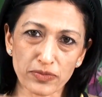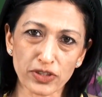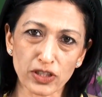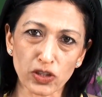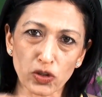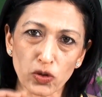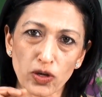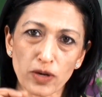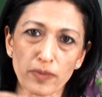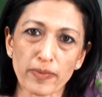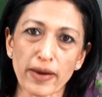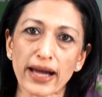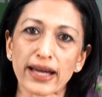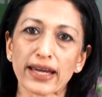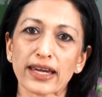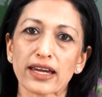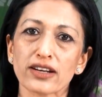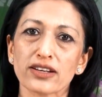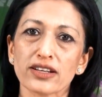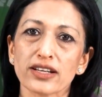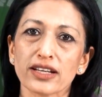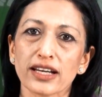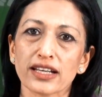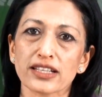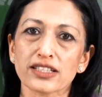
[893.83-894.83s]
the lower back
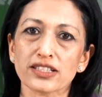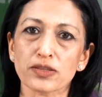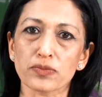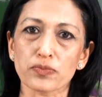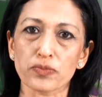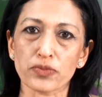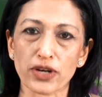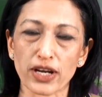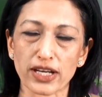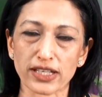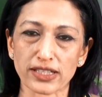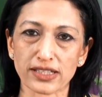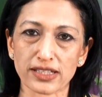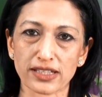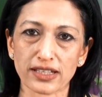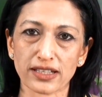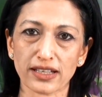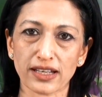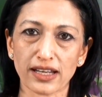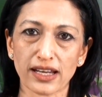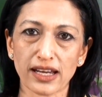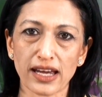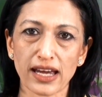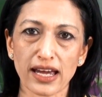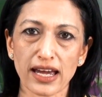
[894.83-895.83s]
area gets compressed.
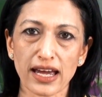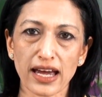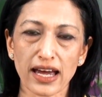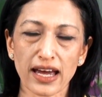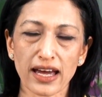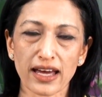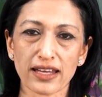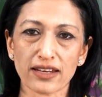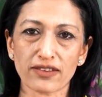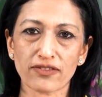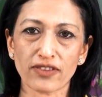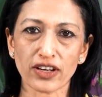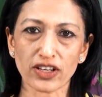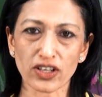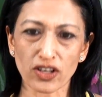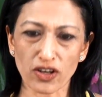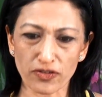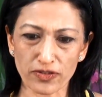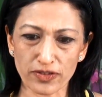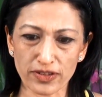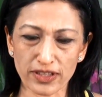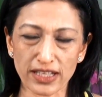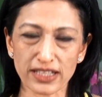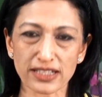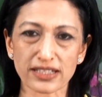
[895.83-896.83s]
And very
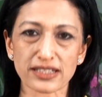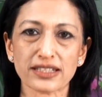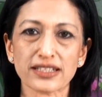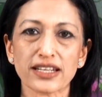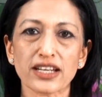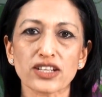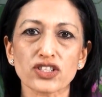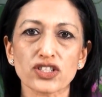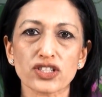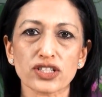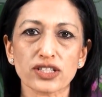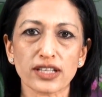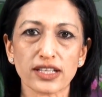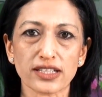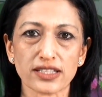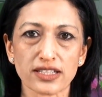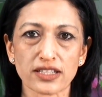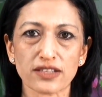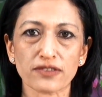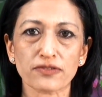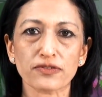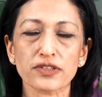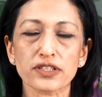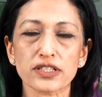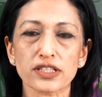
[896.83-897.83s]
often there's tension and
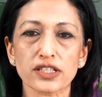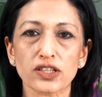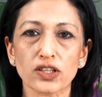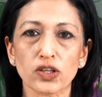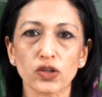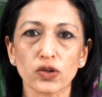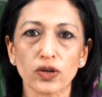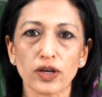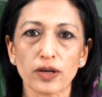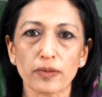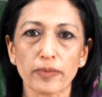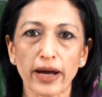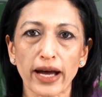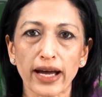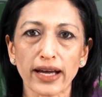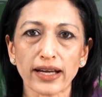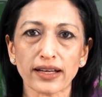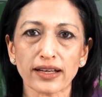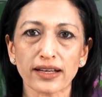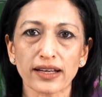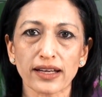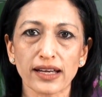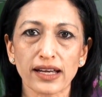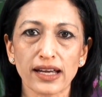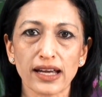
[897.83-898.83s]
stiffness in the lower
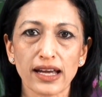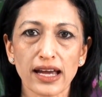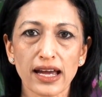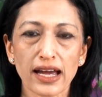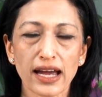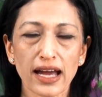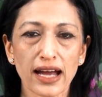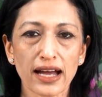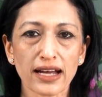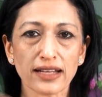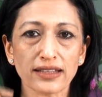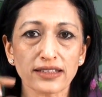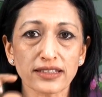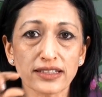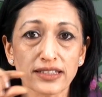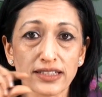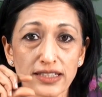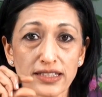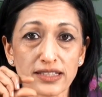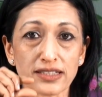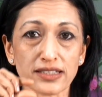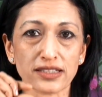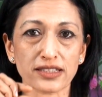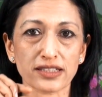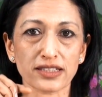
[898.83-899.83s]
back, and the
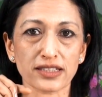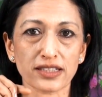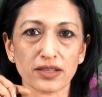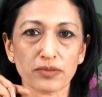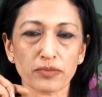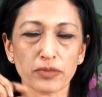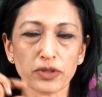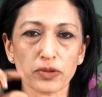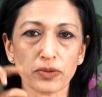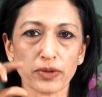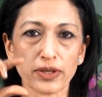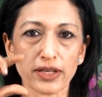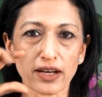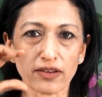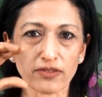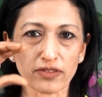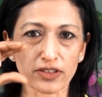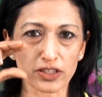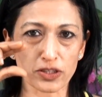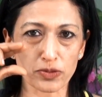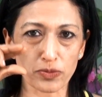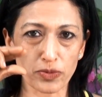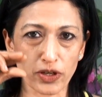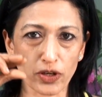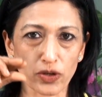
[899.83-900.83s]
discs between our
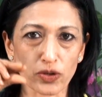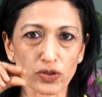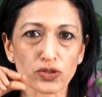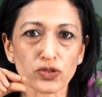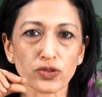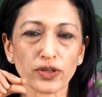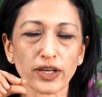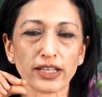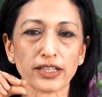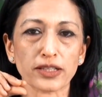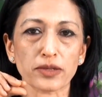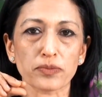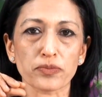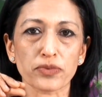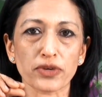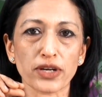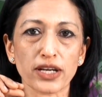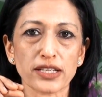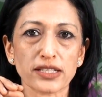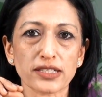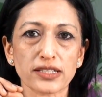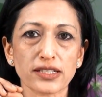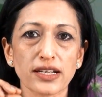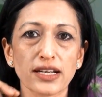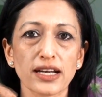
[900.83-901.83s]
vertebrae also get
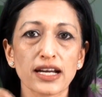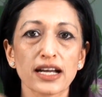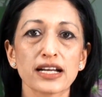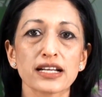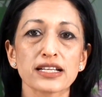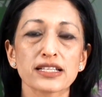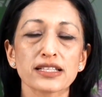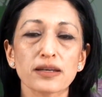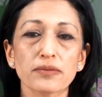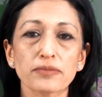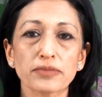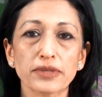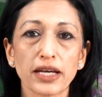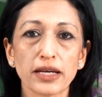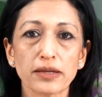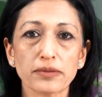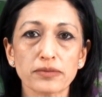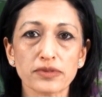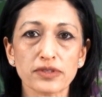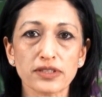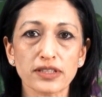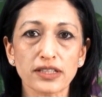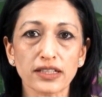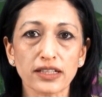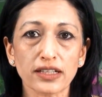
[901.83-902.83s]
compressed.
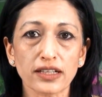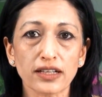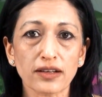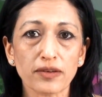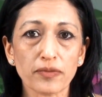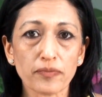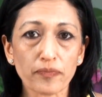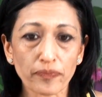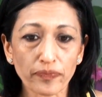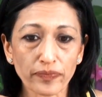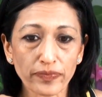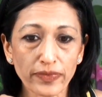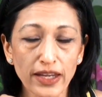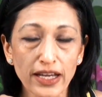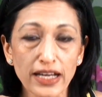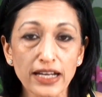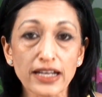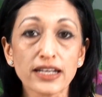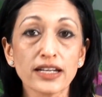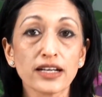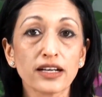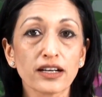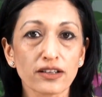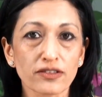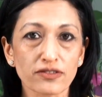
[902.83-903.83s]
Sometimes the
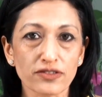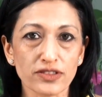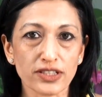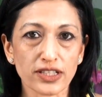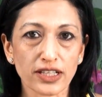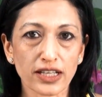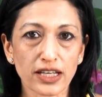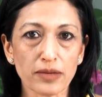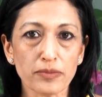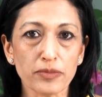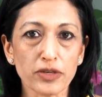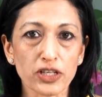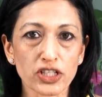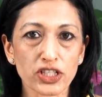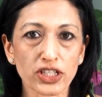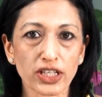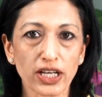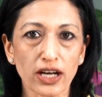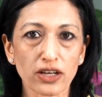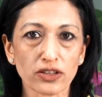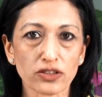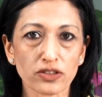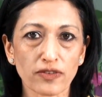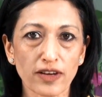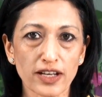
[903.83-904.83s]
nerves
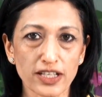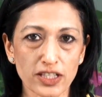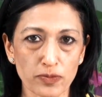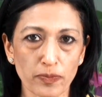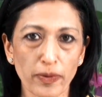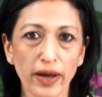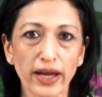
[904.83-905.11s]
emerging out of our